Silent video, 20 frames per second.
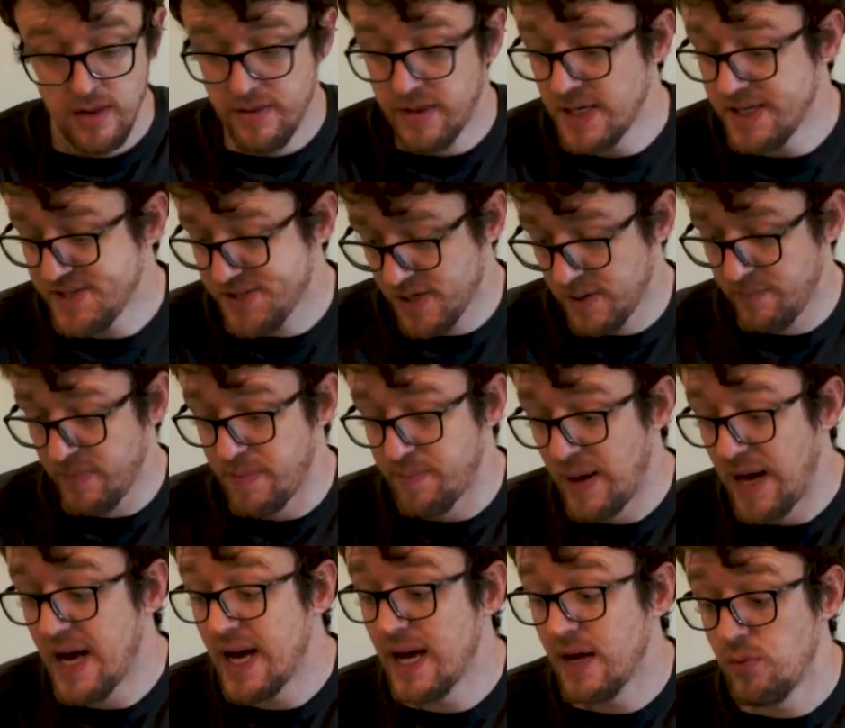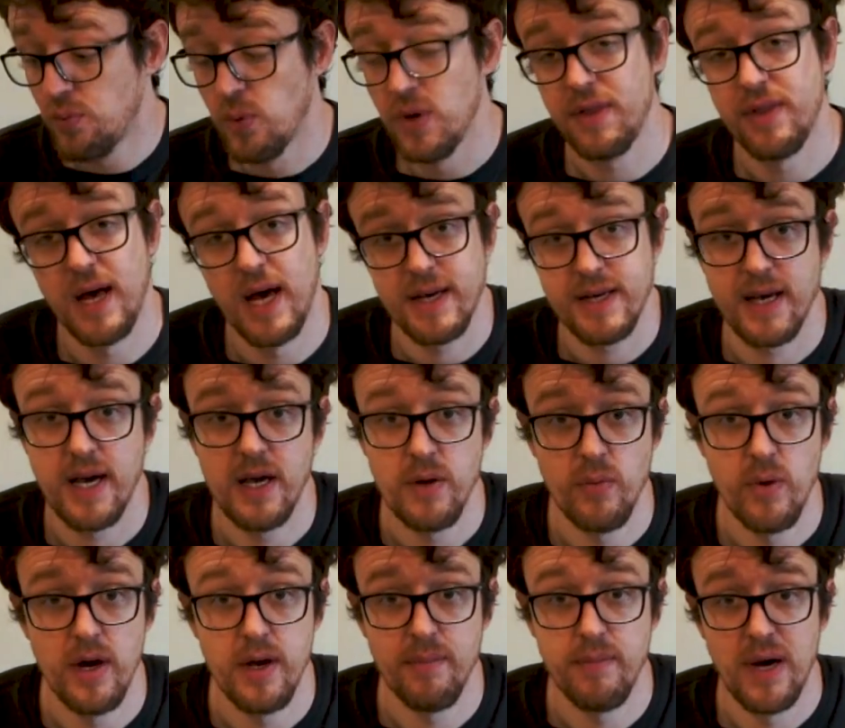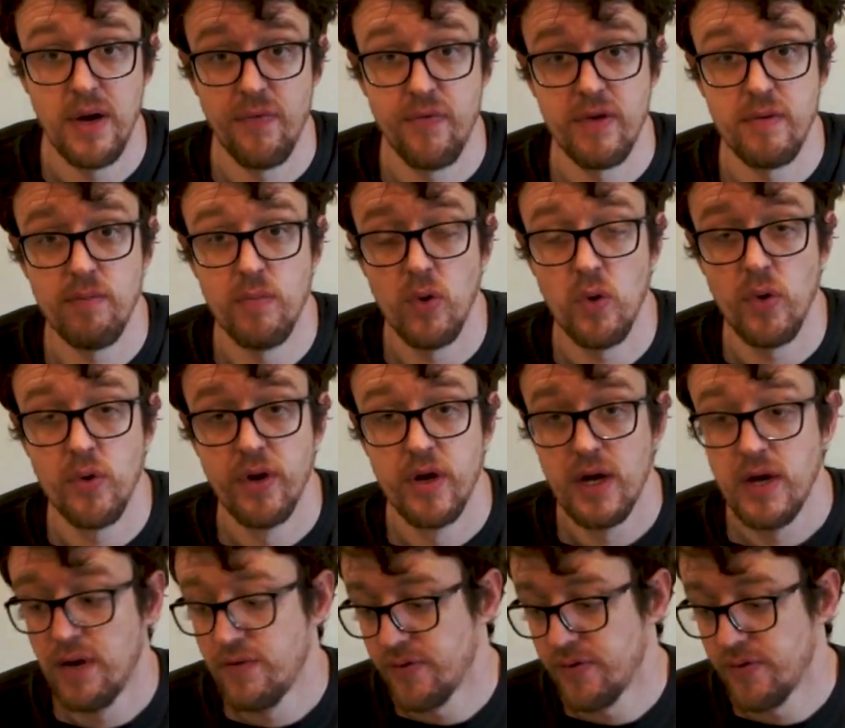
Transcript: These can be paired with that gateway mounting board